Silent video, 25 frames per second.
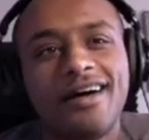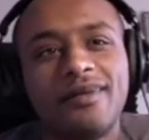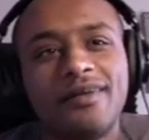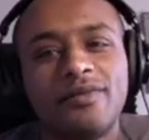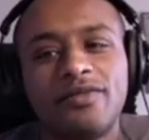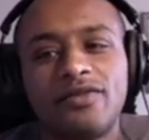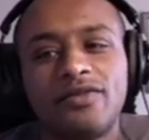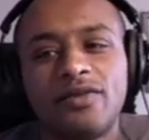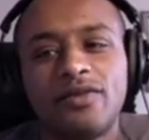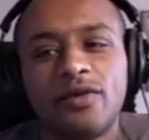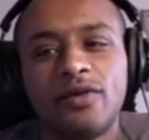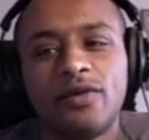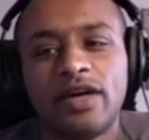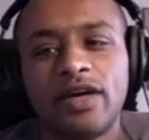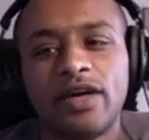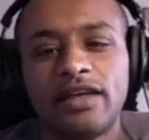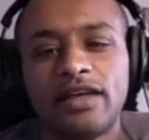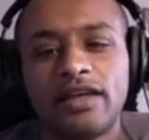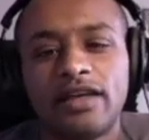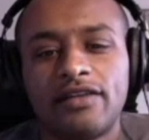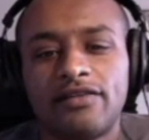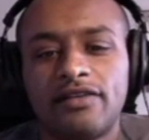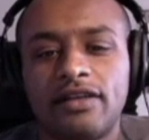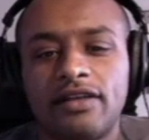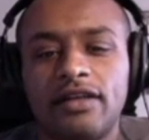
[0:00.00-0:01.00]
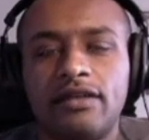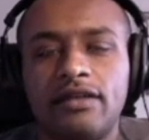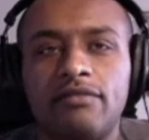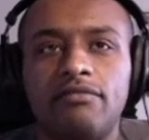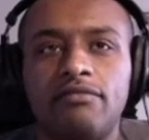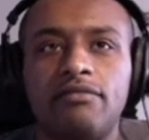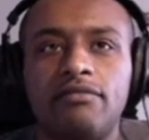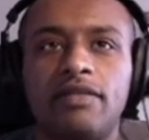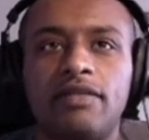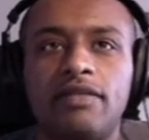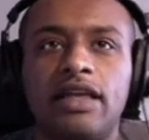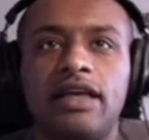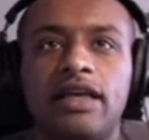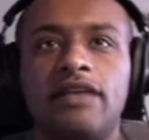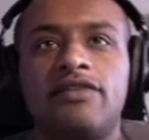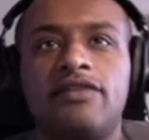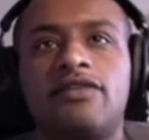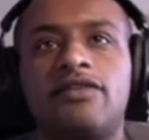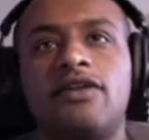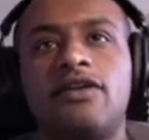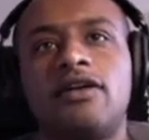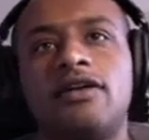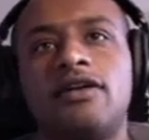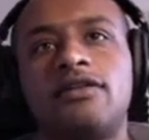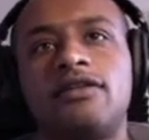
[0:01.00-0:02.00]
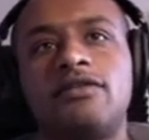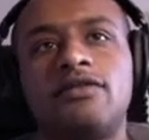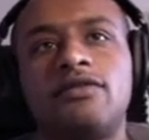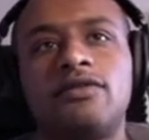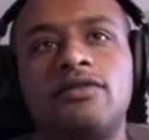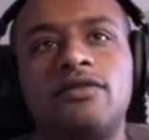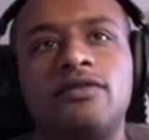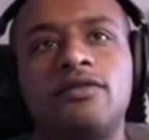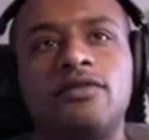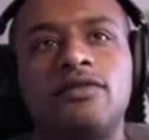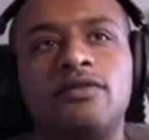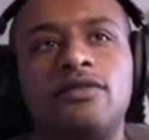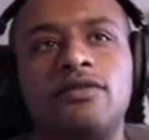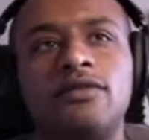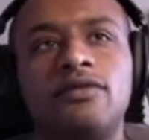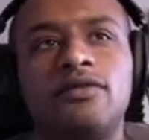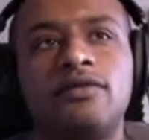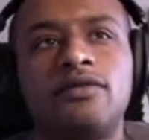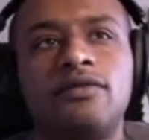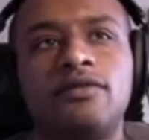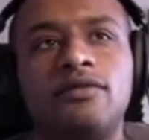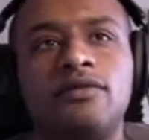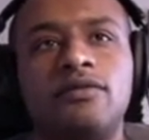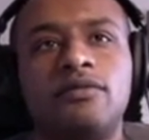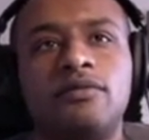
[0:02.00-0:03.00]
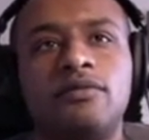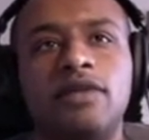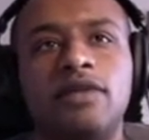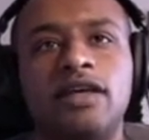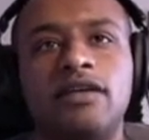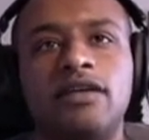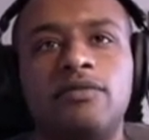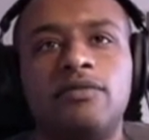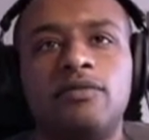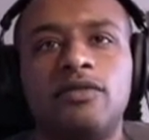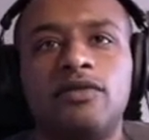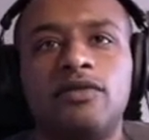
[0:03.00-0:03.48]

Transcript: So I guess he like started to make